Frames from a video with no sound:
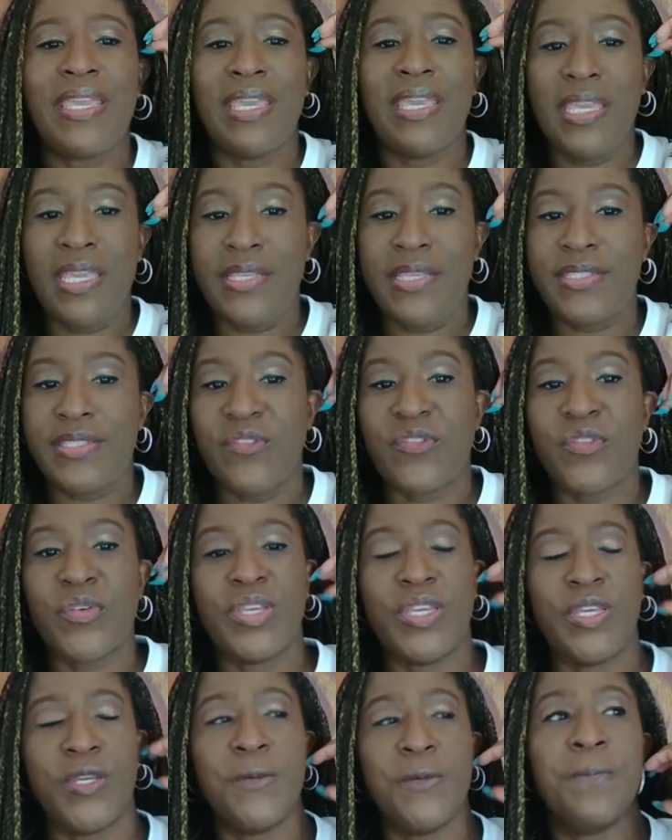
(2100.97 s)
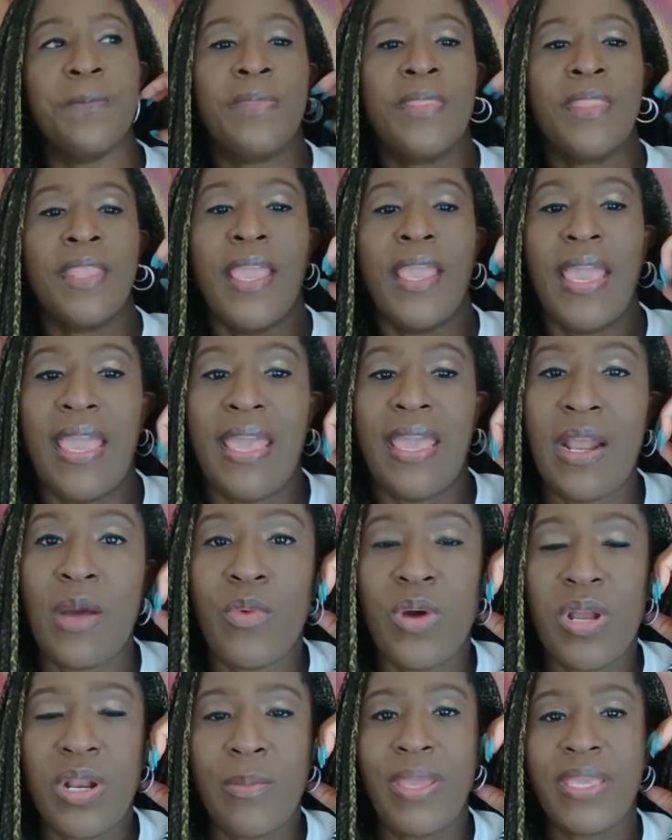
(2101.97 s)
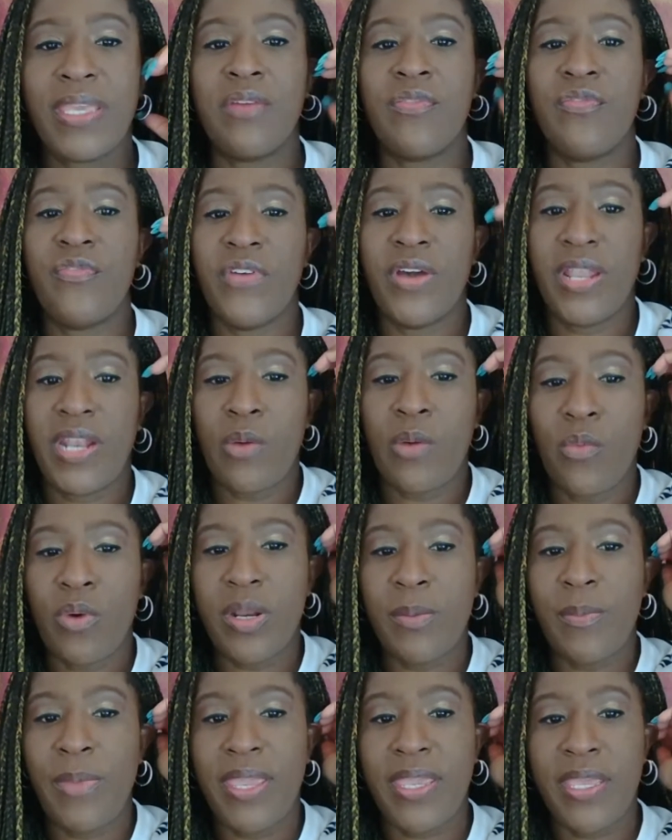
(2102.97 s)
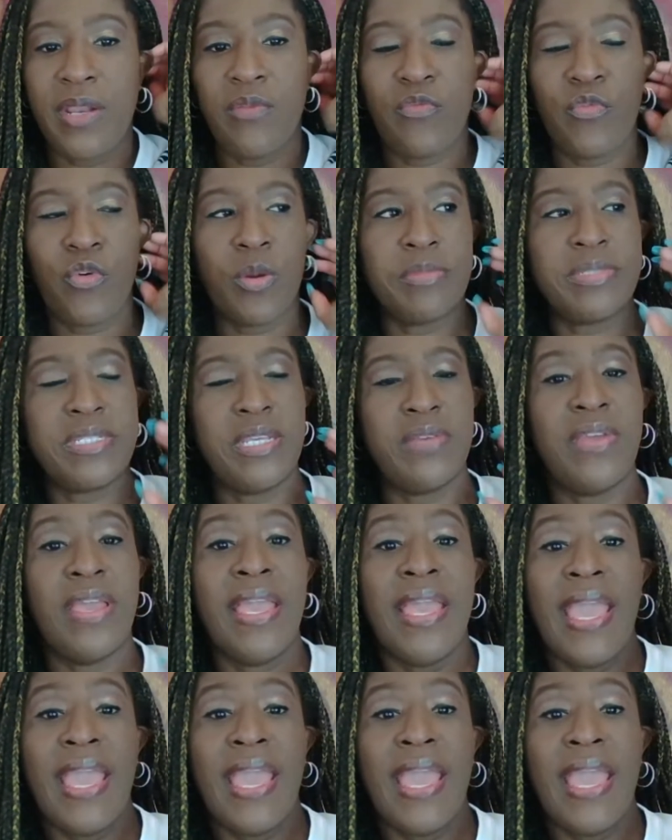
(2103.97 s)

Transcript: it easy for you. And I want to make it fun. I want to make it informative.